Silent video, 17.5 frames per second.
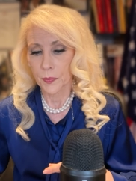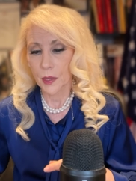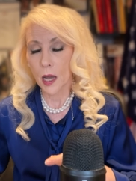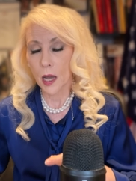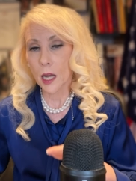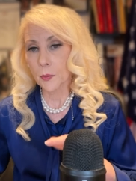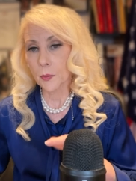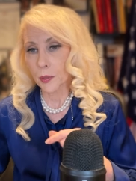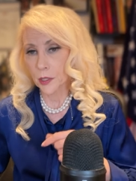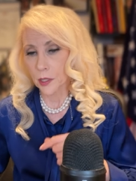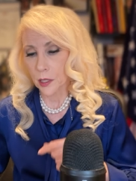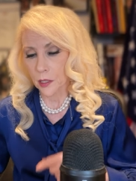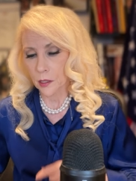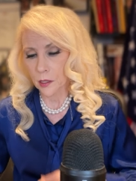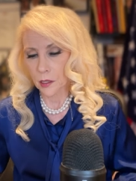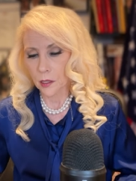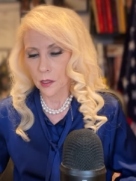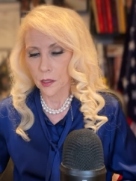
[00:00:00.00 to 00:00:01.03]
I
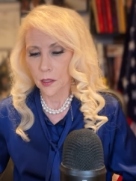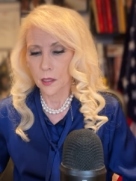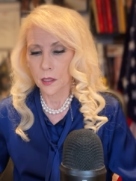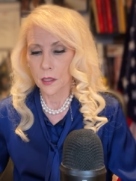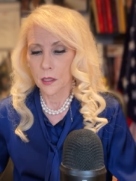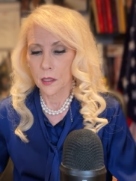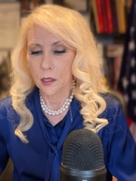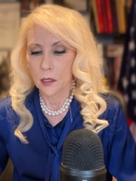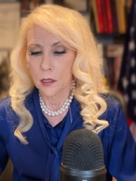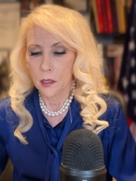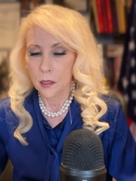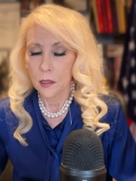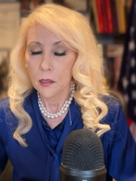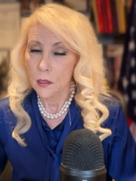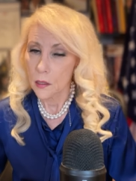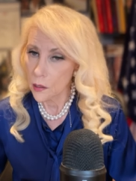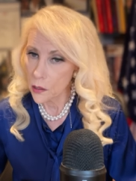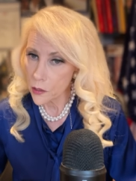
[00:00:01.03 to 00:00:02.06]
predict,
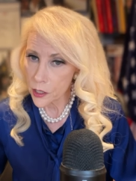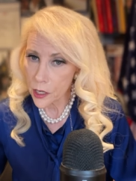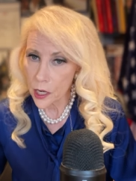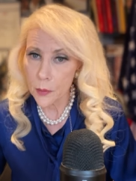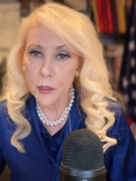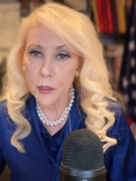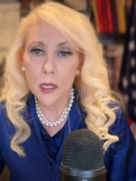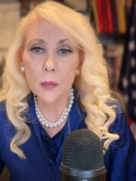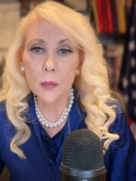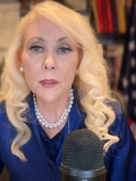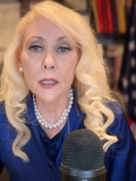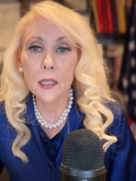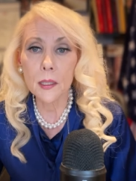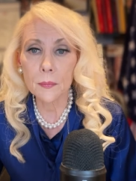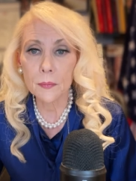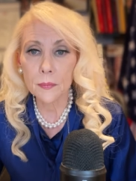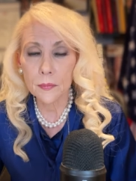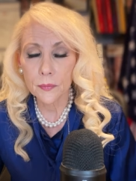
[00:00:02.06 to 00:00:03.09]
her time's coming
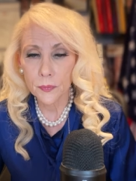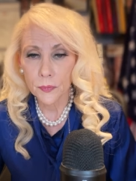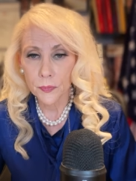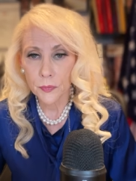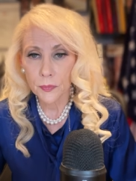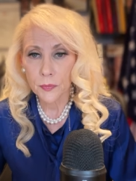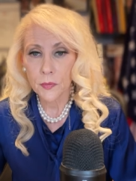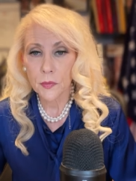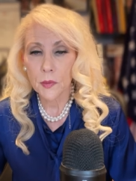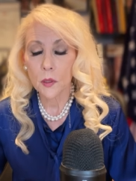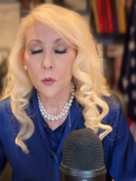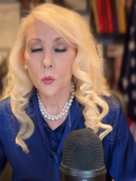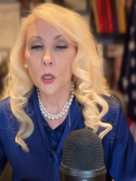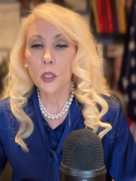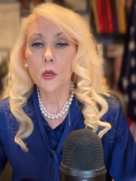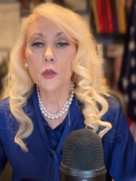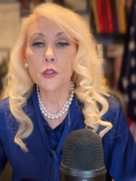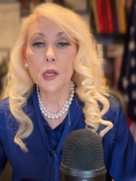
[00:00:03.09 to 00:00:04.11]
up.
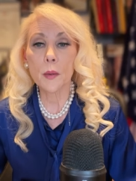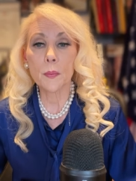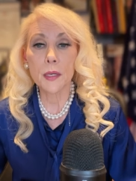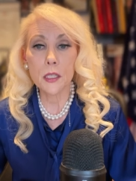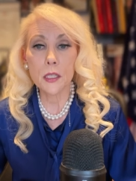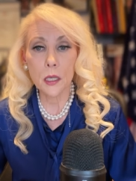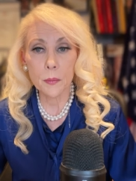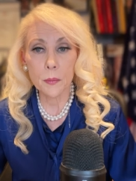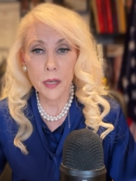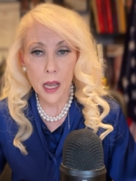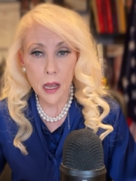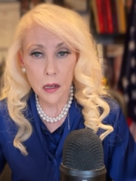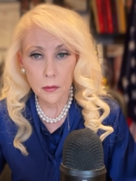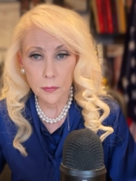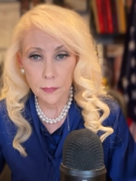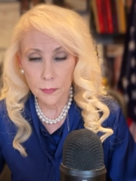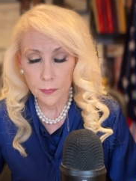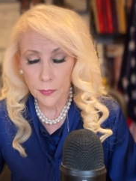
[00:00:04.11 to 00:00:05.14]
What goes up must come
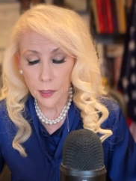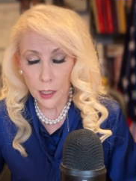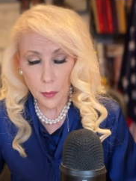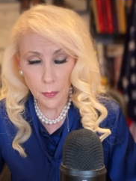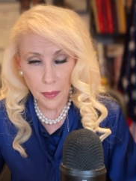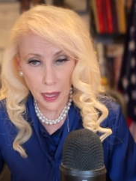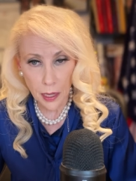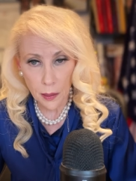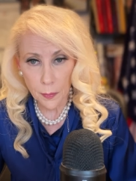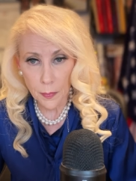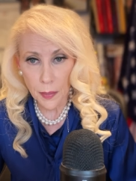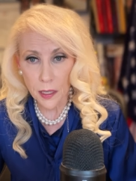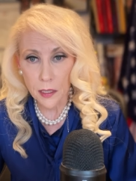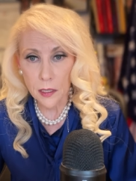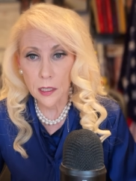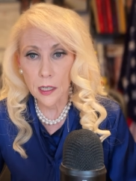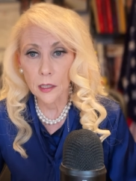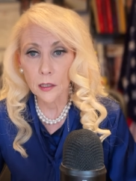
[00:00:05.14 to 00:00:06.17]
down. Keep that in
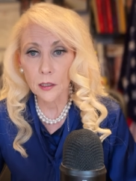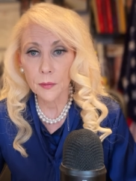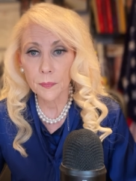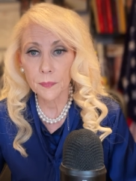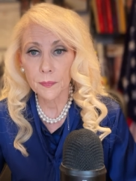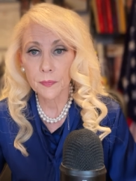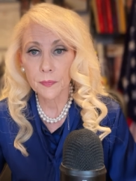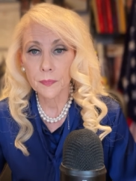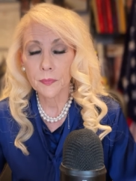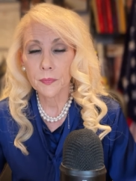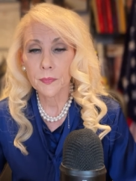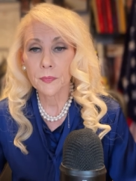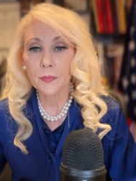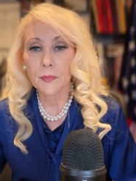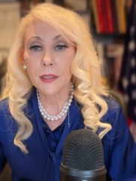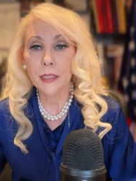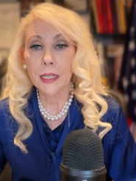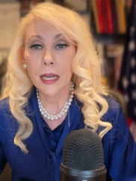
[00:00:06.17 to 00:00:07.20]
mind, Taylor.
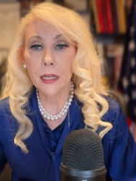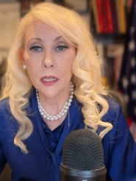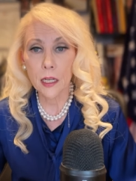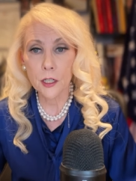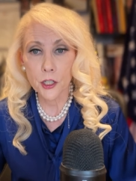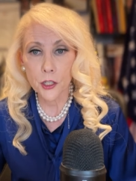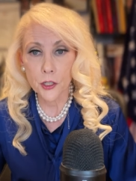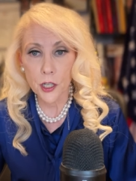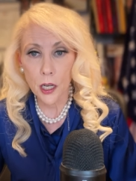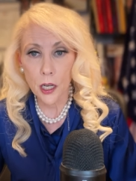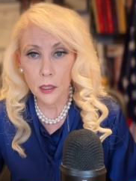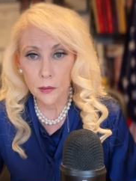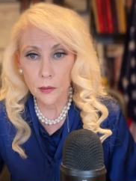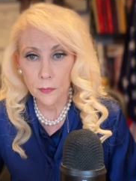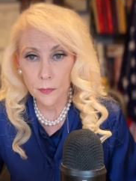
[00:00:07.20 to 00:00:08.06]
Cat got your tongue.